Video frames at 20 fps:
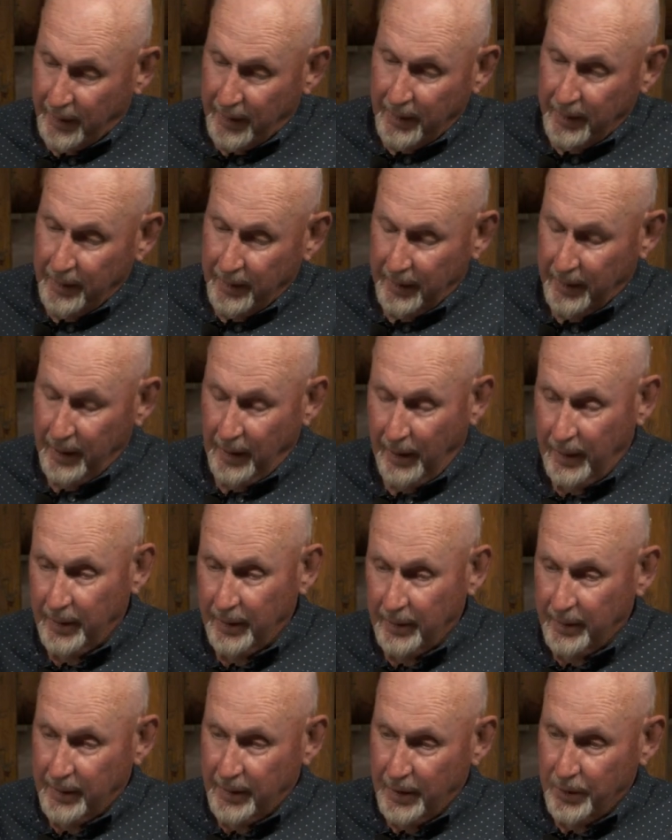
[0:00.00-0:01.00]
the uh,
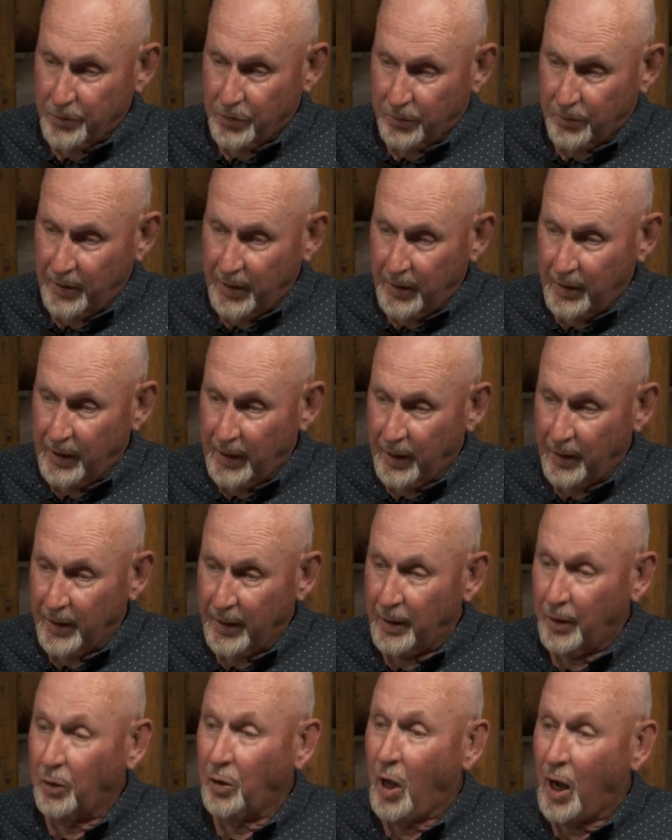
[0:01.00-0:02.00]
history of the
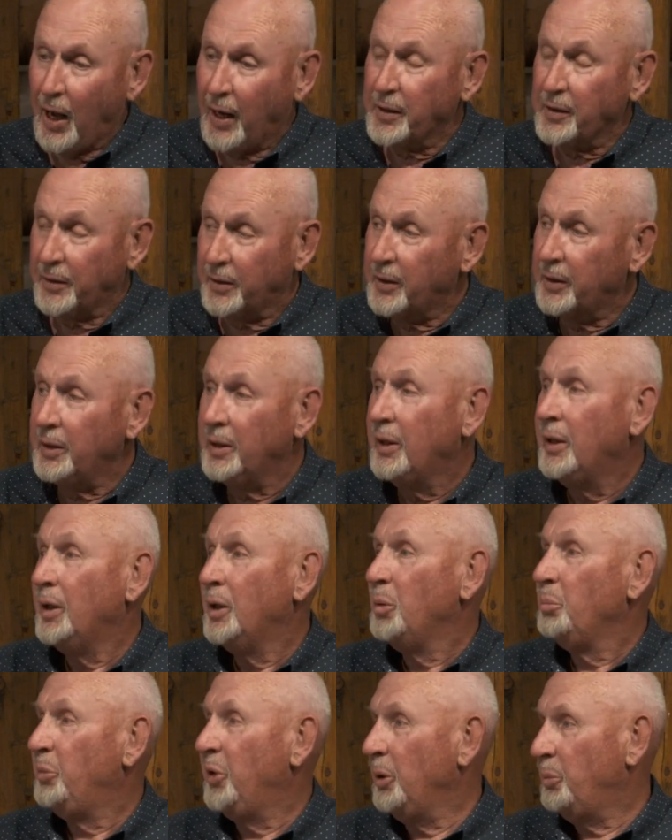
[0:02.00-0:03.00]
area, a lot of the
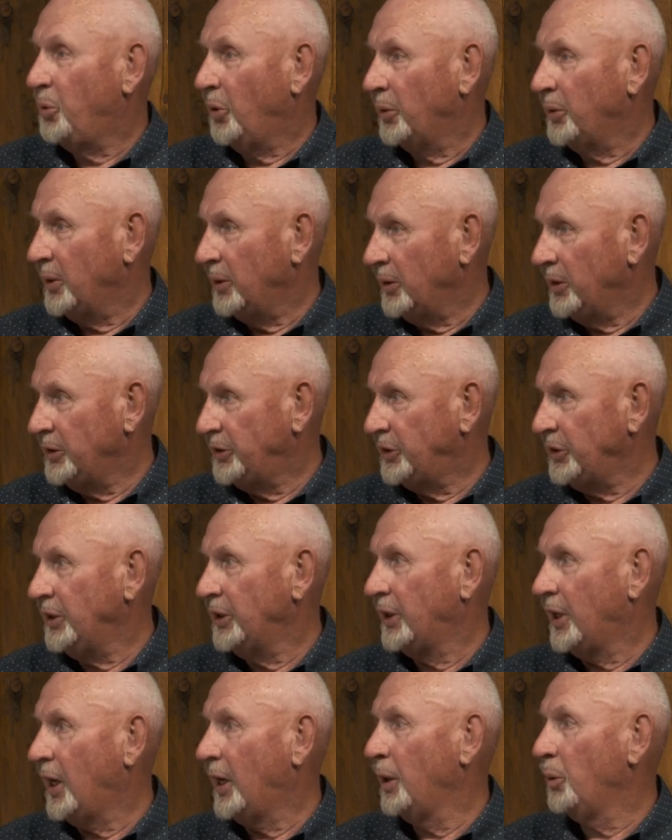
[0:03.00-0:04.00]
people that Lizzie
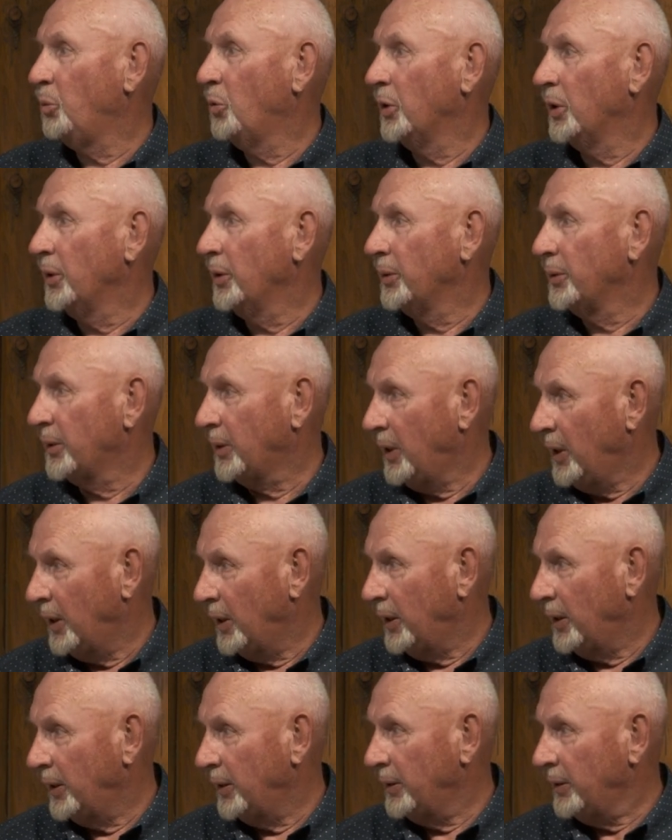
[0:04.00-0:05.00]
and I were
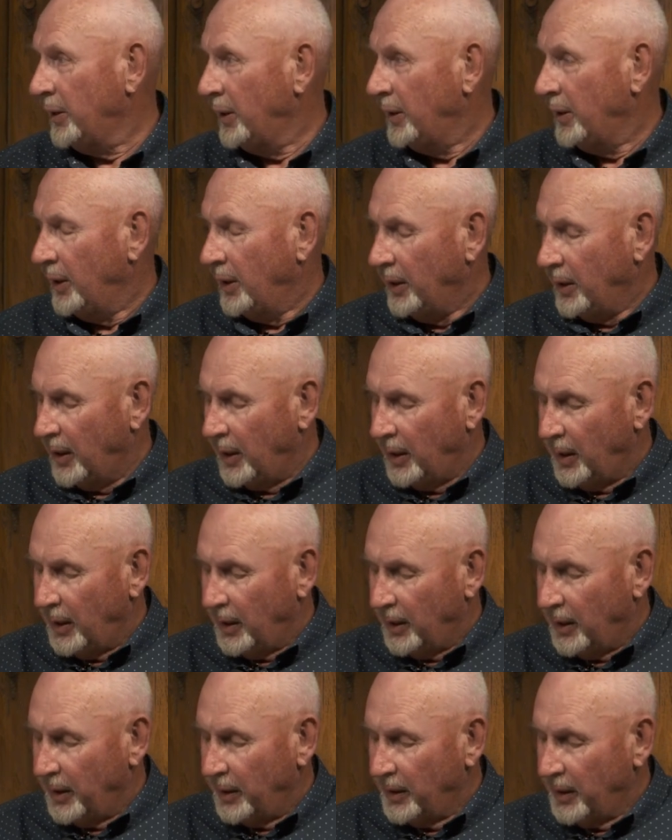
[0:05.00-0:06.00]
uh,
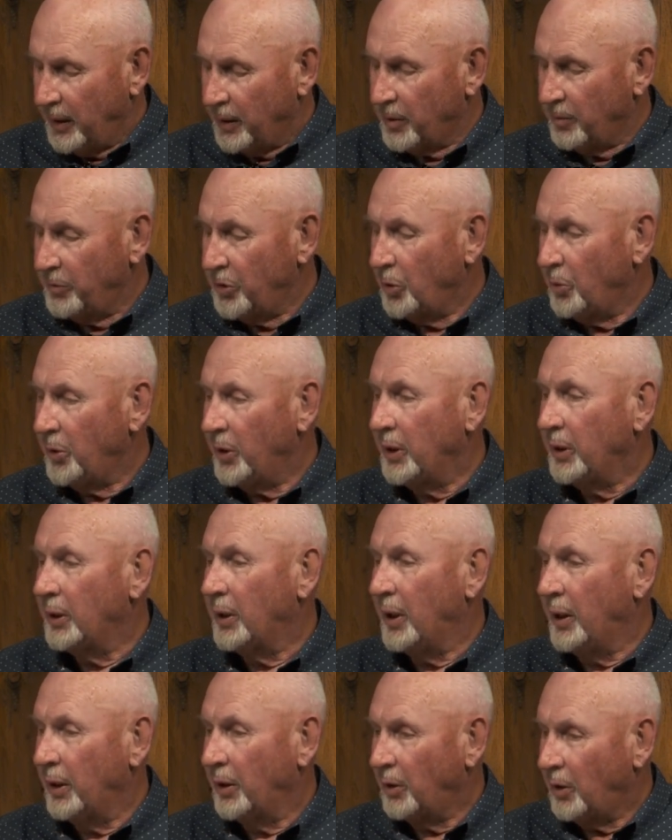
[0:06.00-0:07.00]
uh, interviewing,
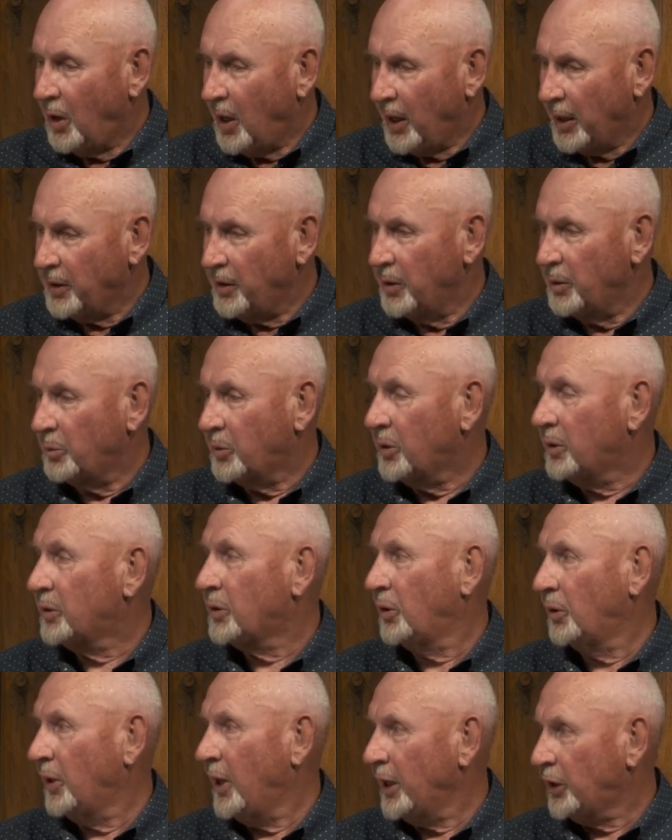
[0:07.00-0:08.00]
and a lot of the
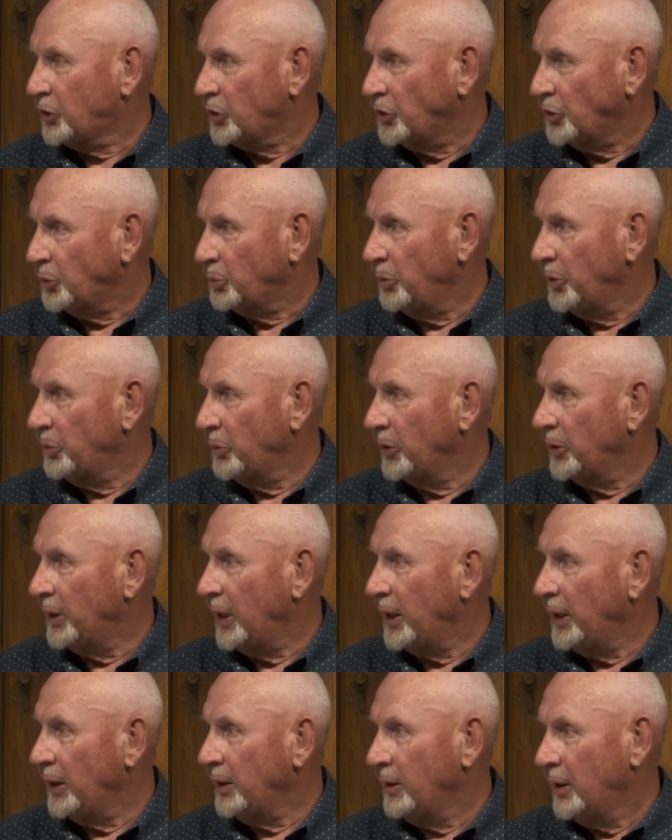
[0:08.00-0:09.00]
collections we were
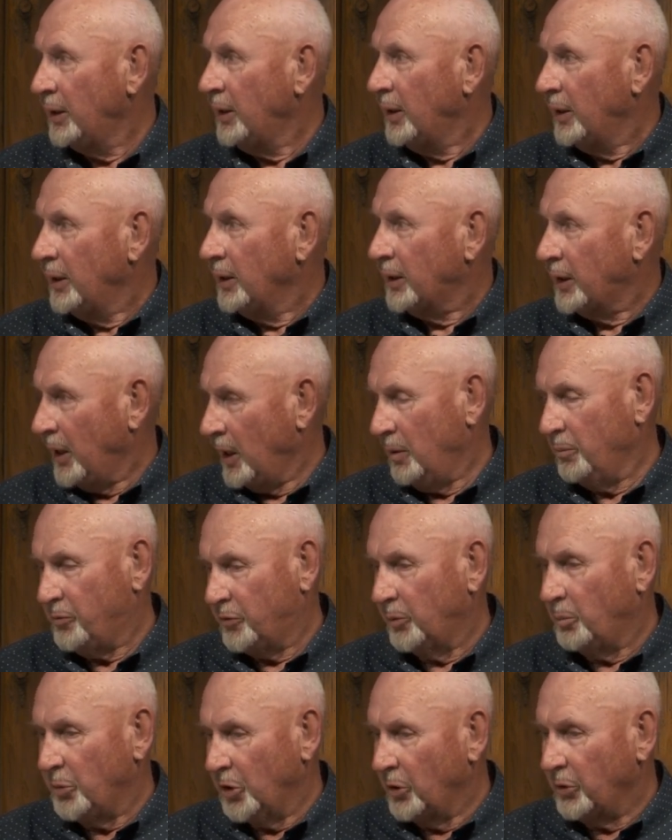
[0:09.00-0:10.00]
getting came
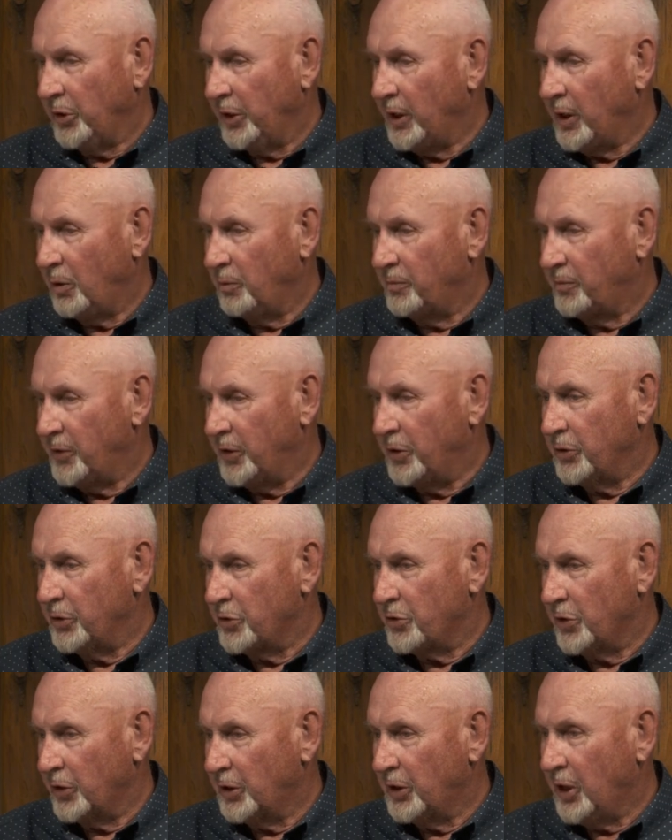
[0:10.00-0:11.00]
from early
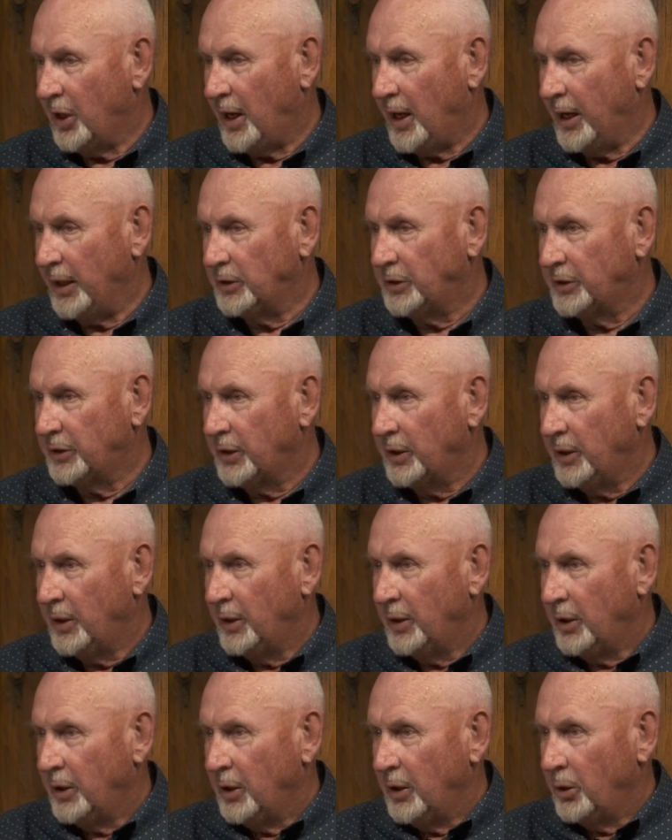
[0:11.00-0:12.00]
outfitters and guides
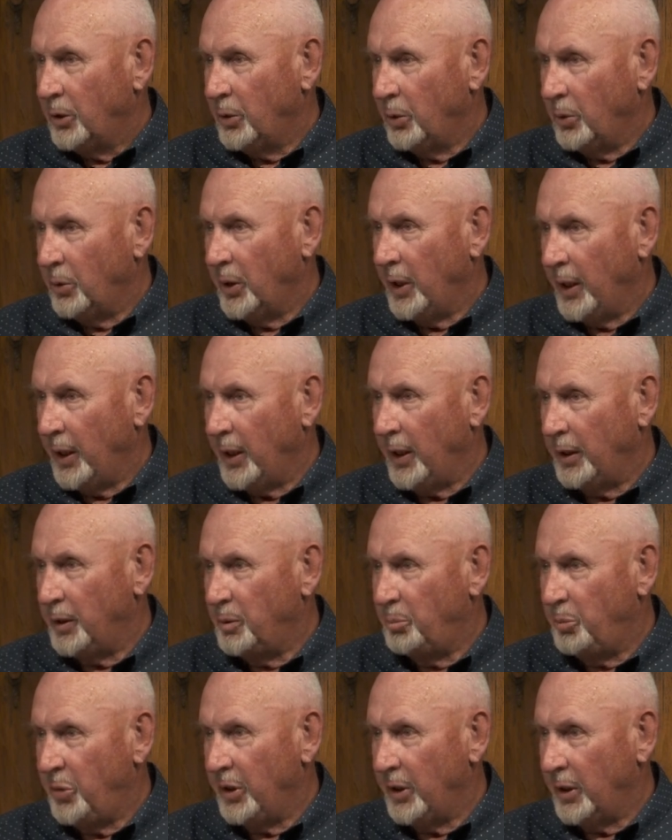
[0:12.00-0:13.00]
who
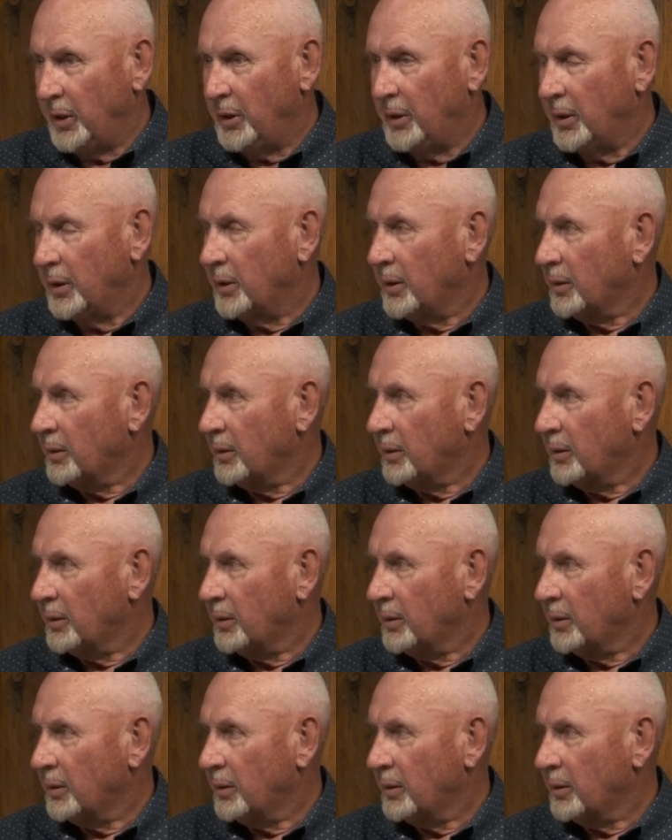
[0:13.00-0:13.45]
had been